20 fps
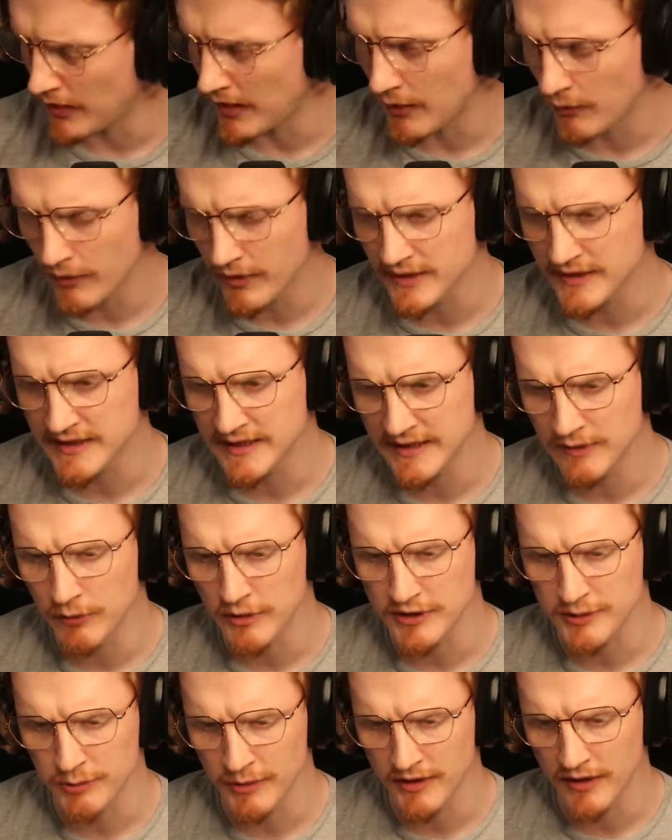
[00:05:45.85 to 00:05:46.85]
I want to see
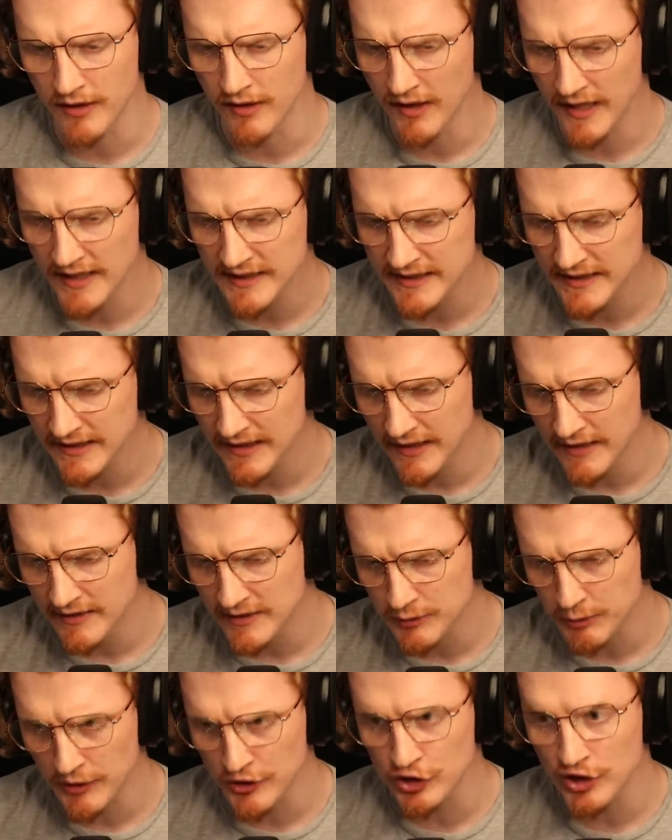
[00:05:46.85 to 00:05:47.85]
what Spring... Unless
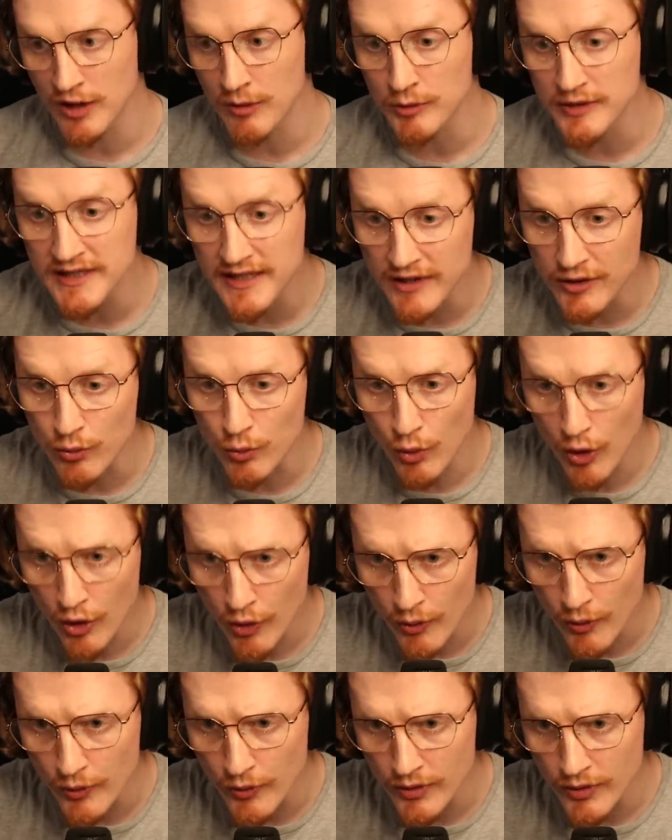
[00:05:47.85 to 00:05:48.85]
Springtrap was in the
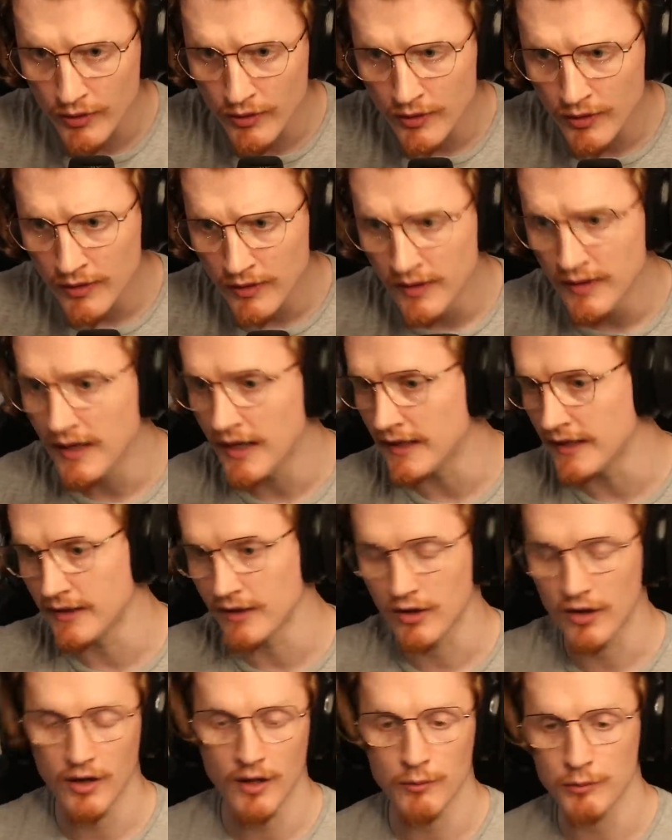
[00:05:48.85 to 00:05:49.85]
road, and then
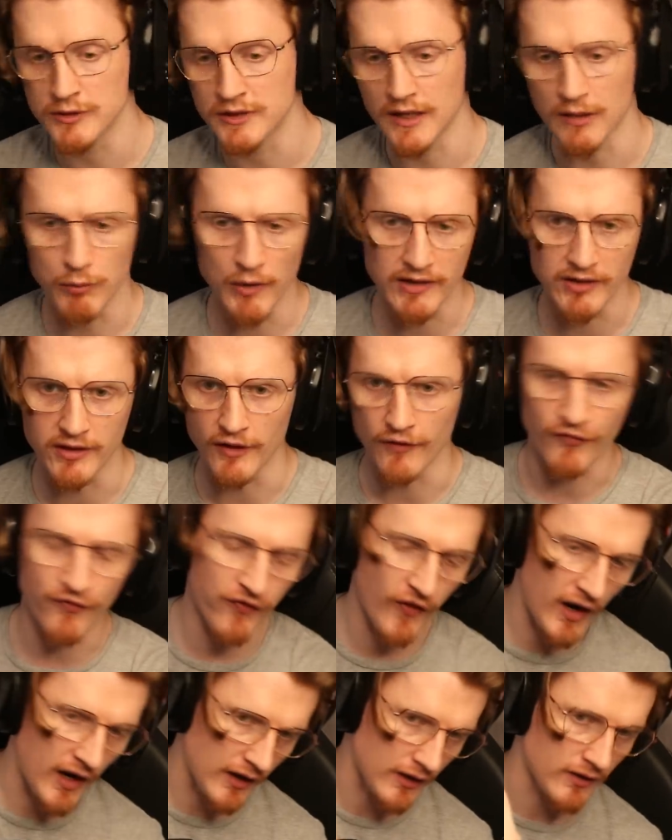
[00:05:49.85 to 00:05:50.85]
the cop was like, what the
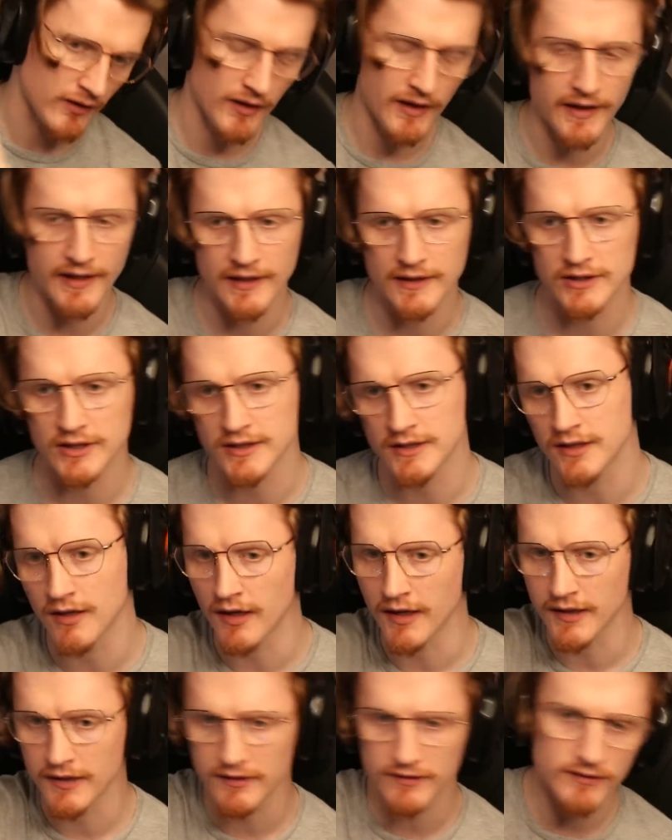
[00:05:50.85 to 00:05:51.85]
fuck? And then just,
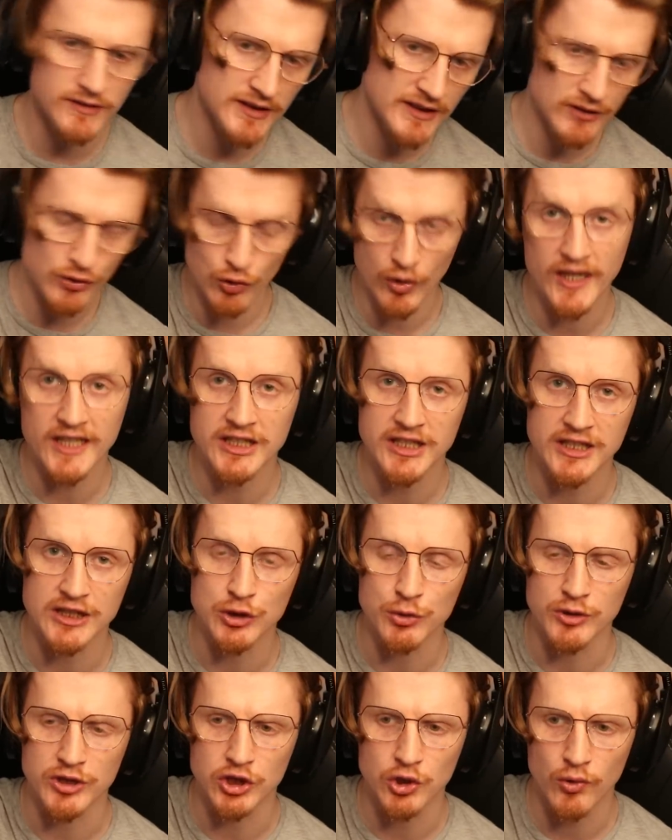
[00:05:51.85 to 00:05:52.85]
like, crashed
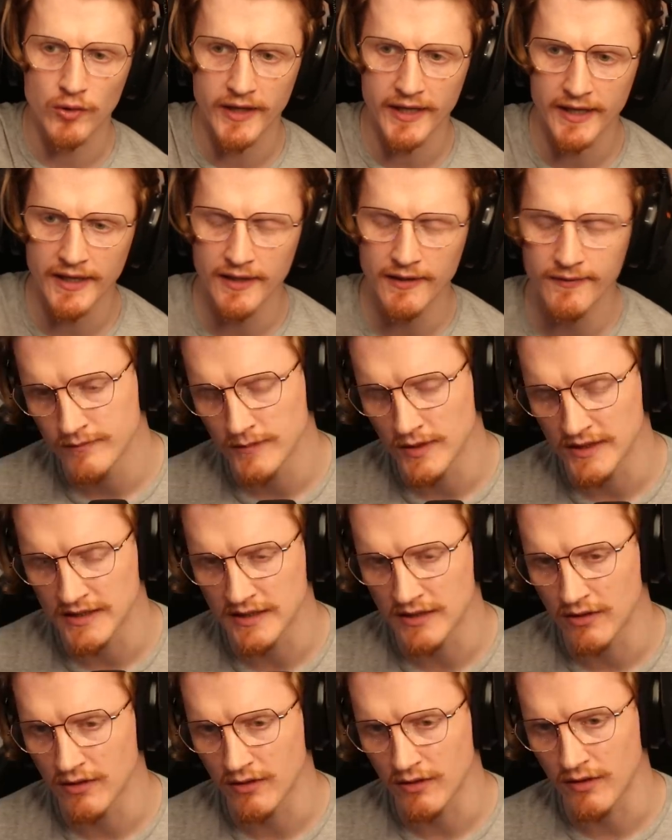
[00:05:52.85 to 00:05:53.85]
into a tree. But it
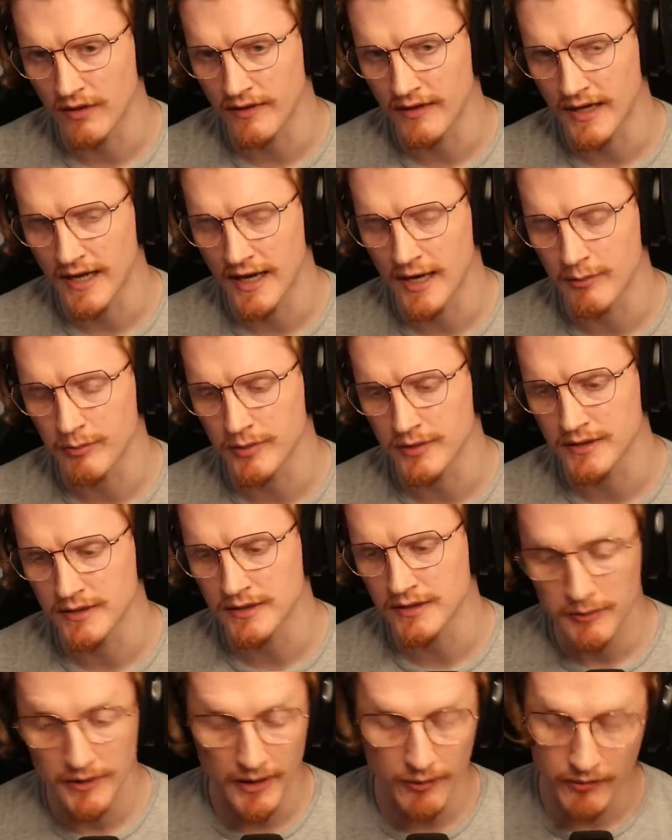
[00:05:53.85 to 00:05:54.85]
didn't look like that happened.
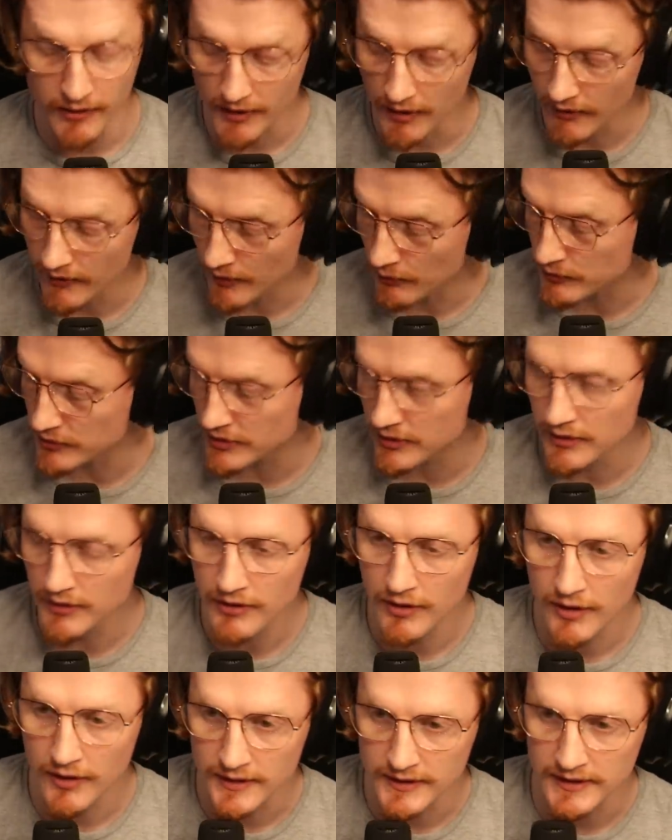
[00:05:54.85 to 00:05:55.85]
There we go. That was good,
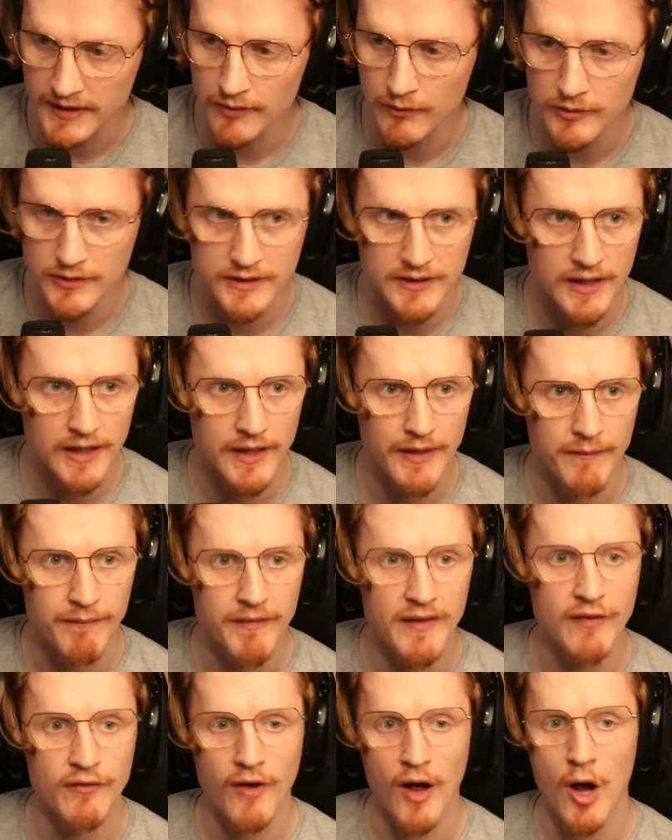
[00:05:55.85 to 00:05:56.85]
guys. That was
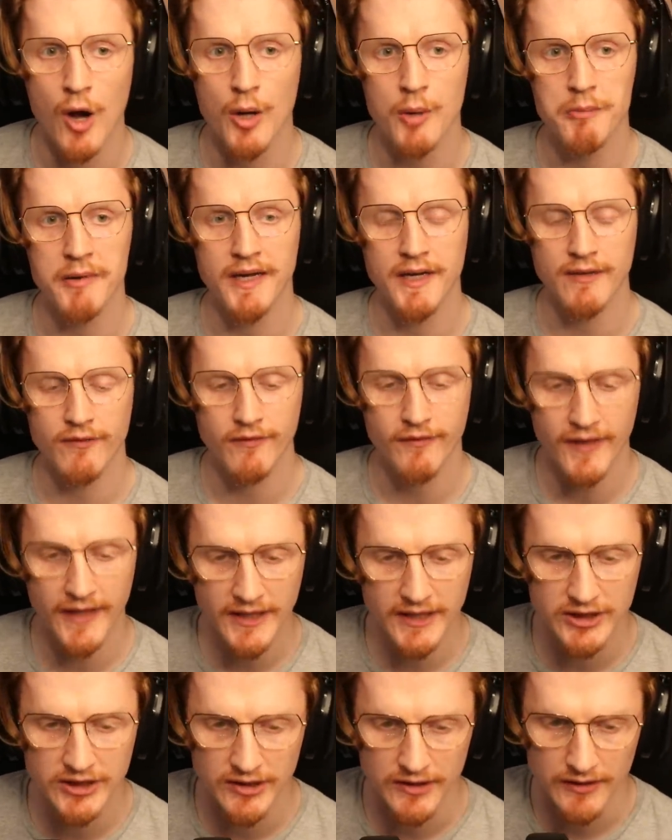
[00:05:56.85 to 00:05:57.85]
Home
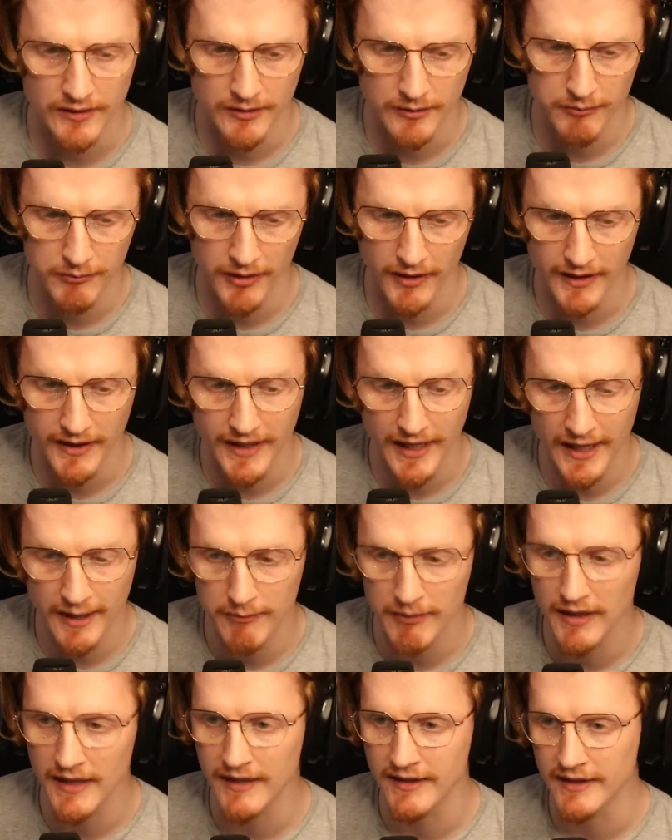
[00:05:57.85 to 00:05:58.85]
Invasion by
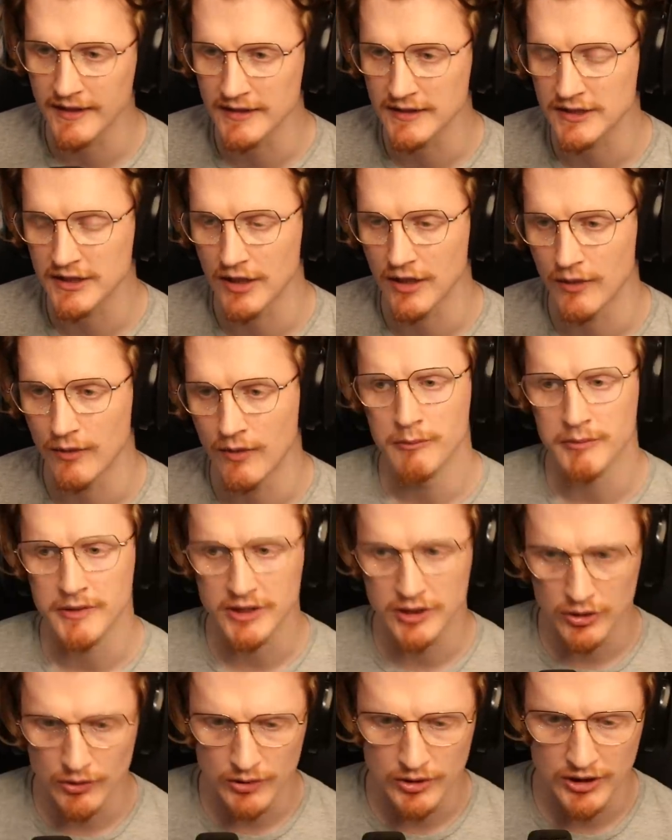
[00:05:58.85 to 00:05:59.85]
Gabe Lanier. So be
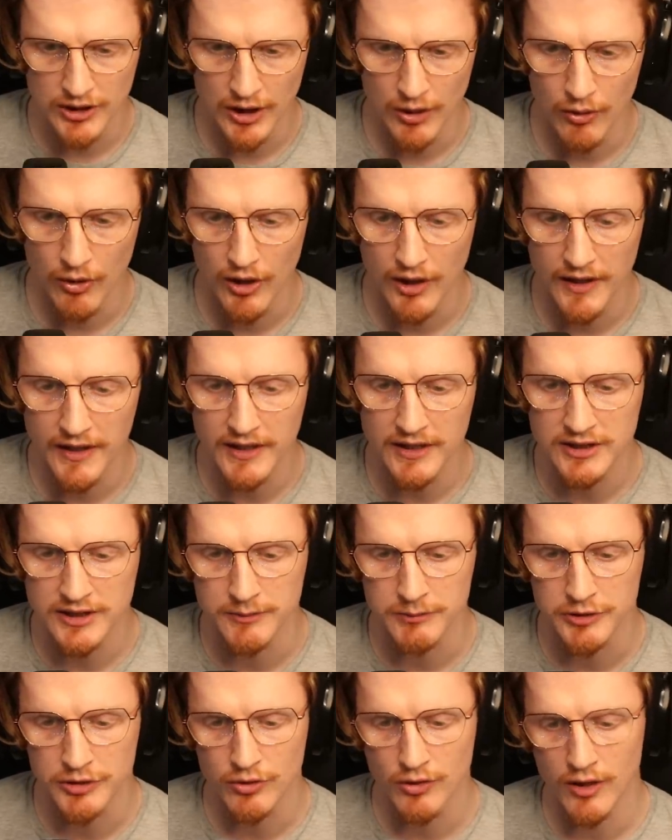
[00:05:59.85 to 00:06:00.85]
sure to go like,
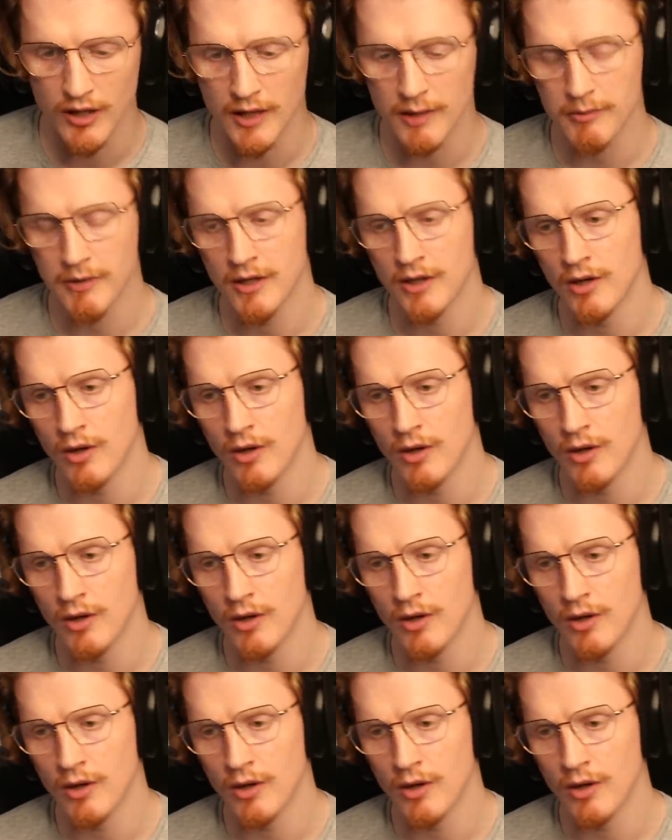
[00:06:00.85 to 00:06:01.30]
subscribe.